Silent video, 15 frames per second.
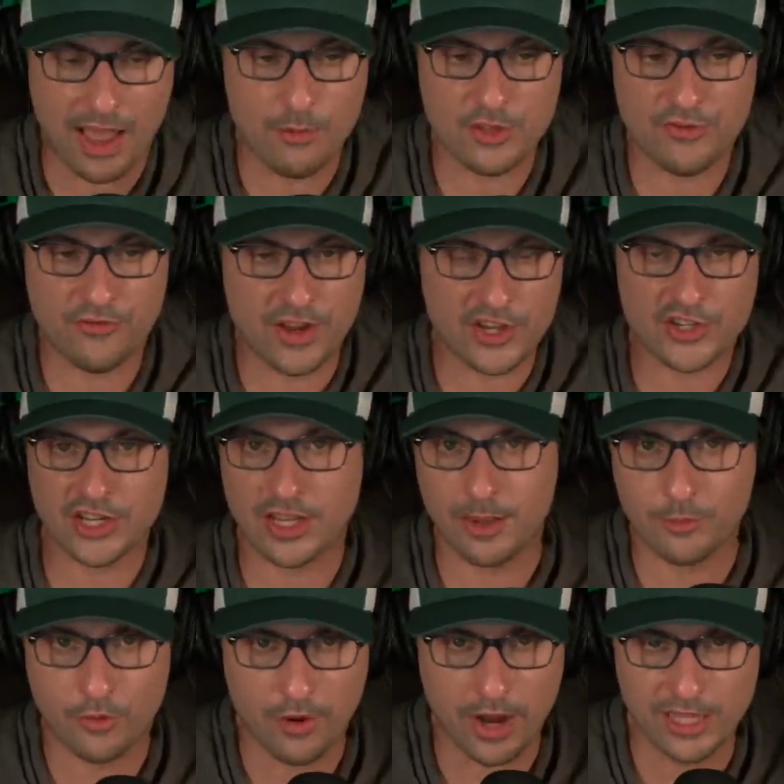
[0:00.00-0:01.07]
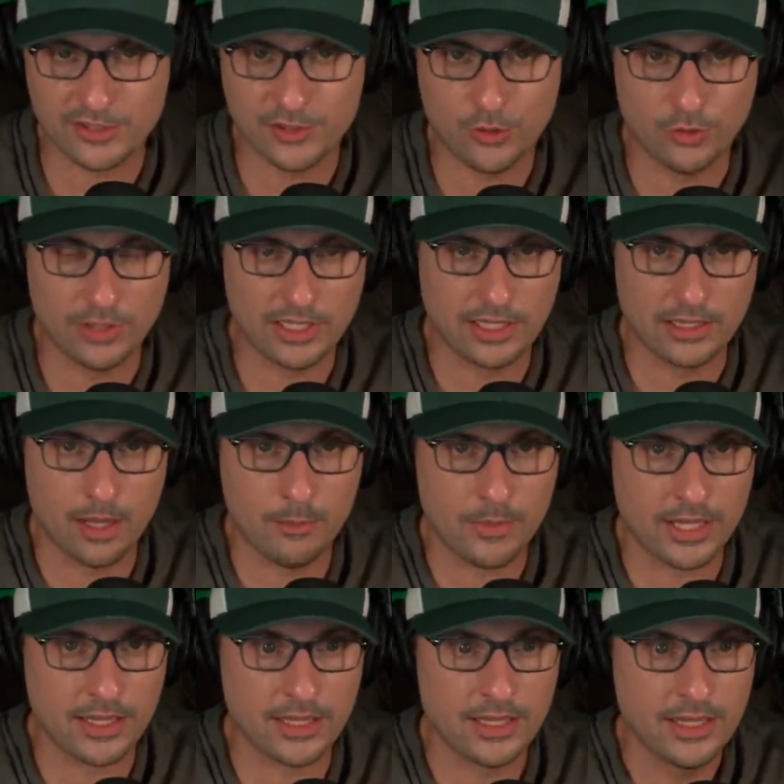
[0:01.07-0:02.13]
I was finishing up grad school at
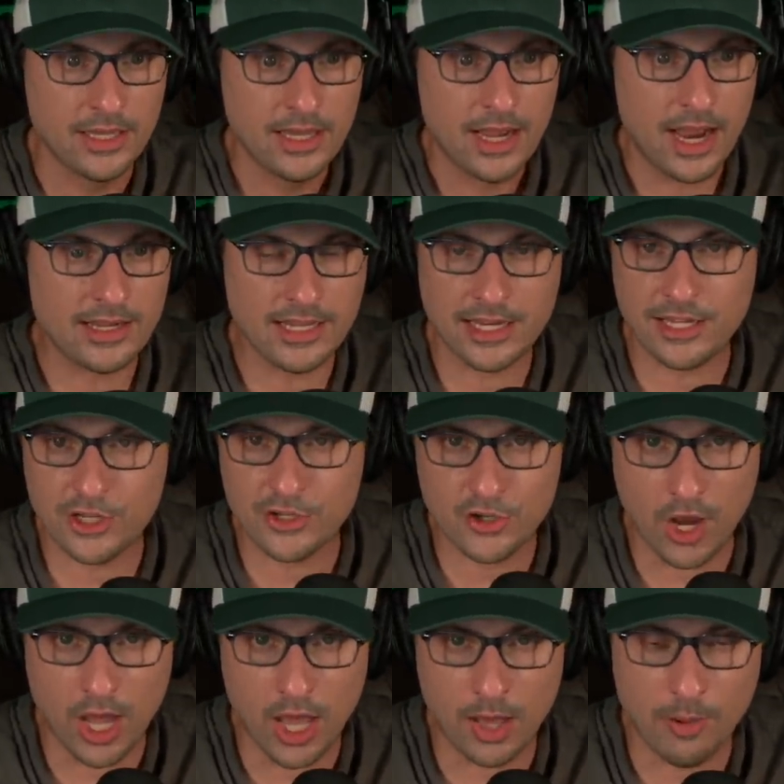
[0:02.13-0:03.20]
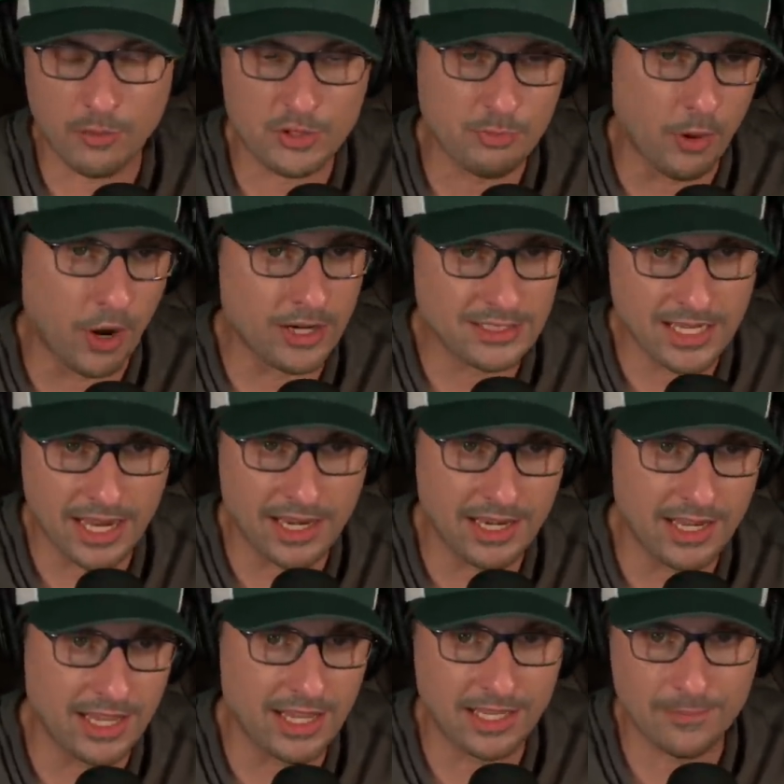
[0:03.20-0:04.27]
Columbia. I needed a job. I was
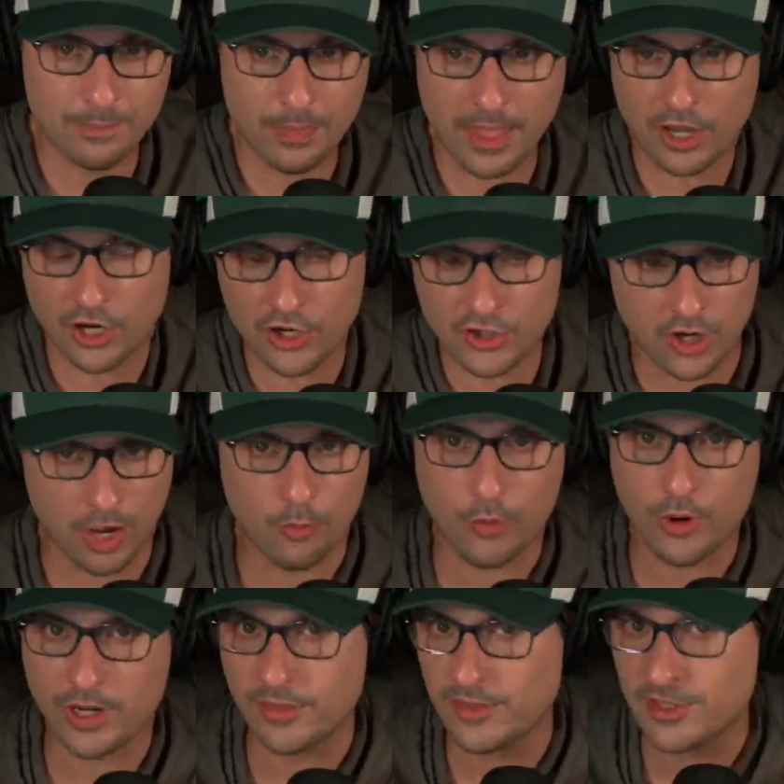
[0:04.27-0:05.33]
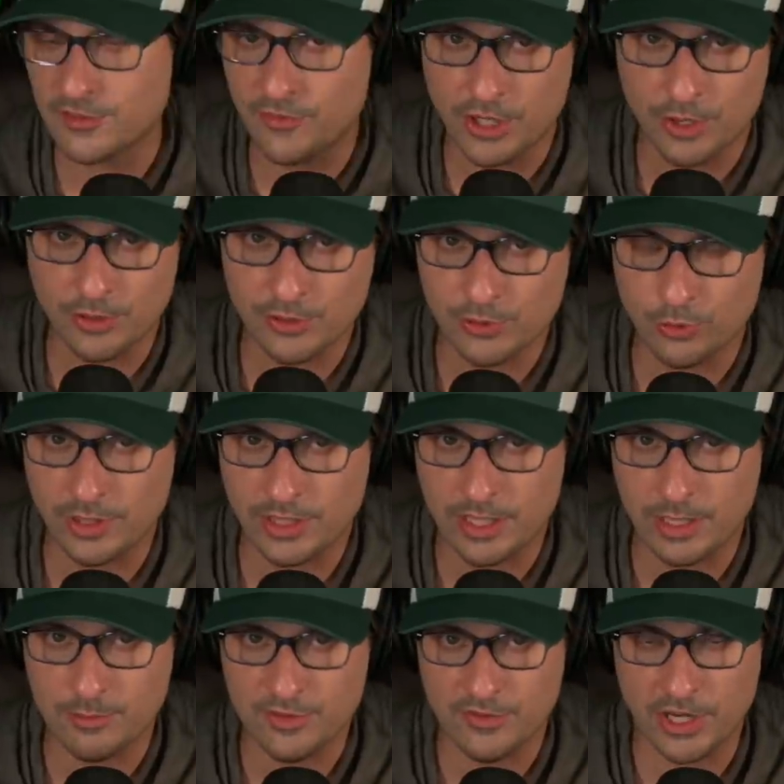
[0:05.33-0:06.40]
bartending. I got a job working at this video store,
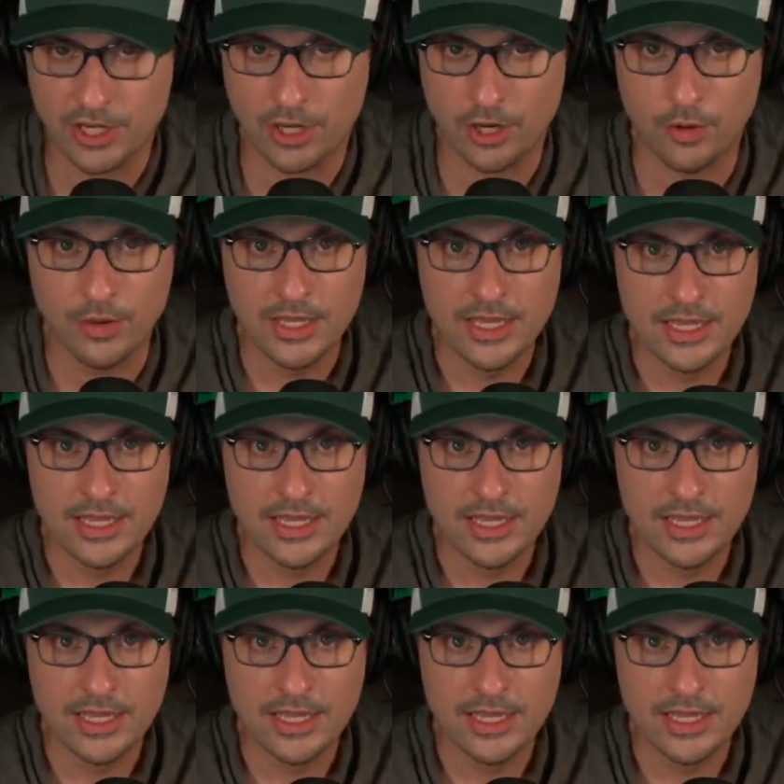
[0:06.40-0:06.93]
Kim's Video.